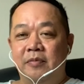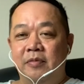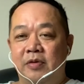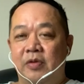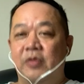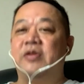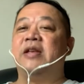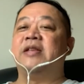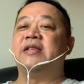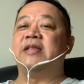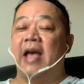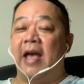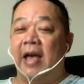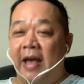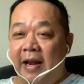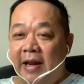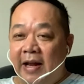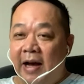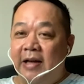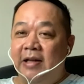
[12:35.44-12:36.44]
So this is
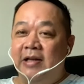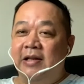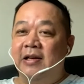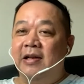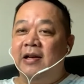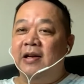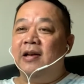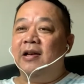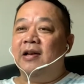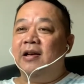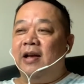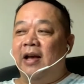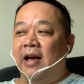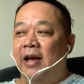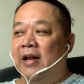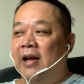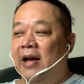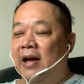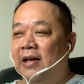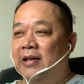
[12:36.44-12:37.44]
another
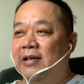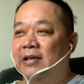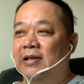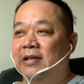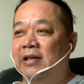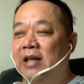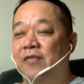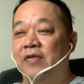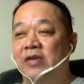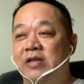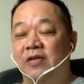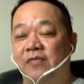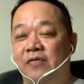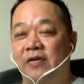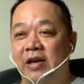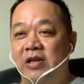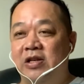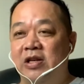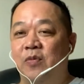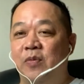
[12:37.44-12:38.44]

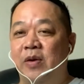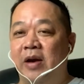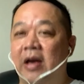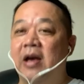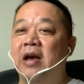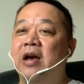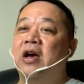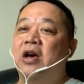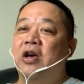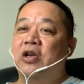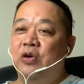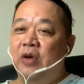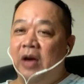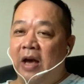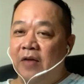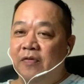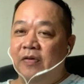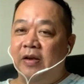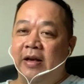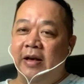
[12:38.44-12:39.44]
diversification where you
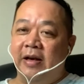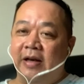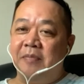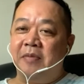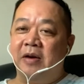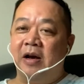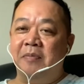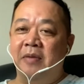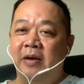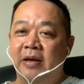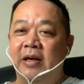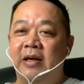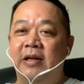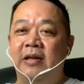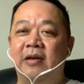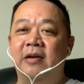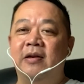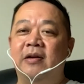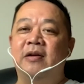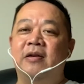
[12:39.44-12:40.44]
have income coming
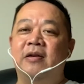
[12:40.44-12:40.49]
in.